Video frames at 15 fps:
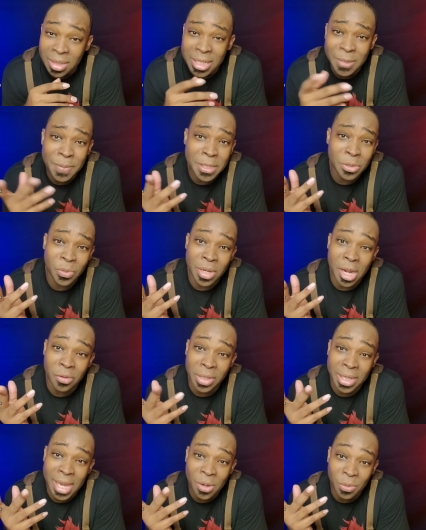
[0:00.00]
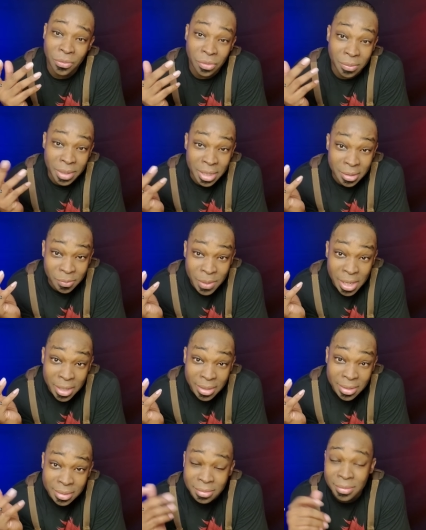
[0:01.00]
especially when I already got one from another
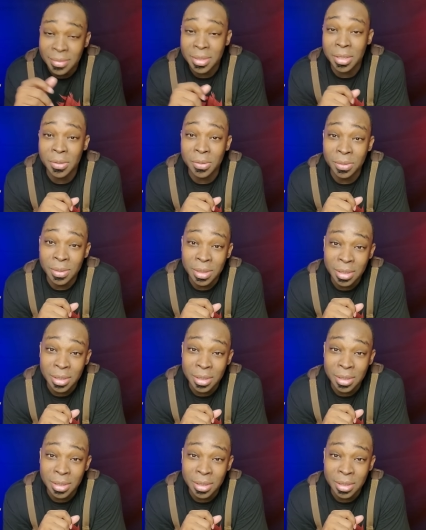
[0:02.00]
box. So